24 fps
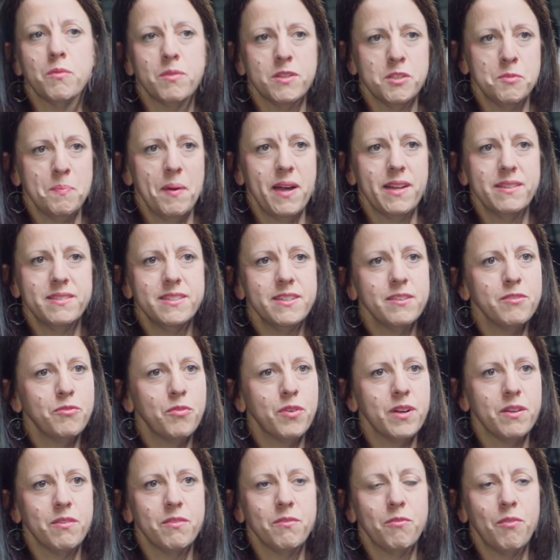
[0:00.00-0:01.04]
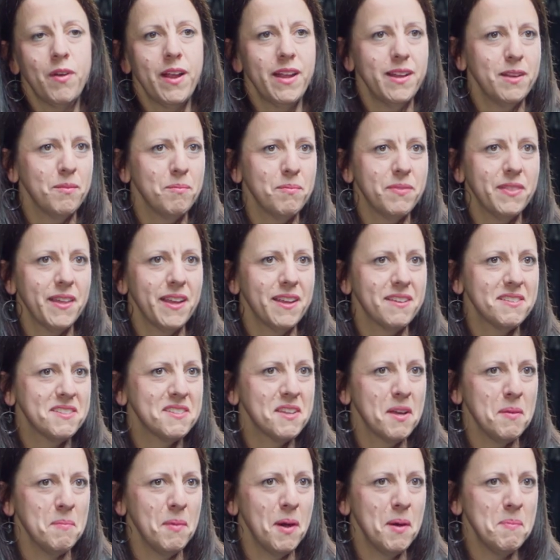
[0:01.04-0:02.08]
responsive when random things
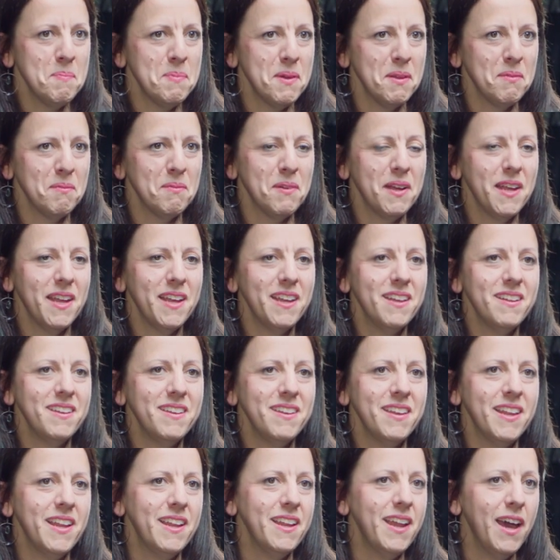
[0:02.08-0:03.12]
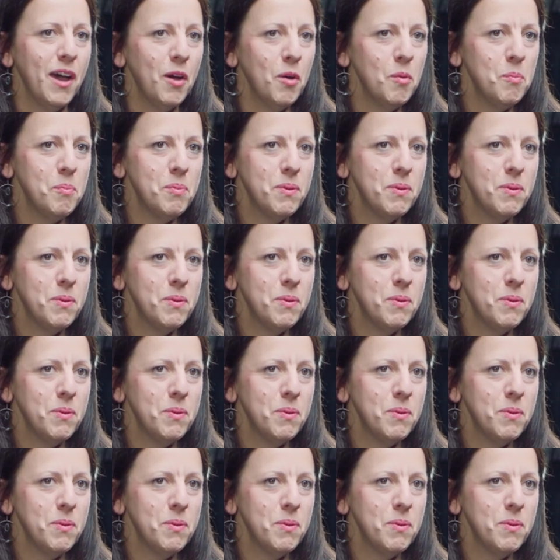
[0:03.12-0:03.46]
come up and we need help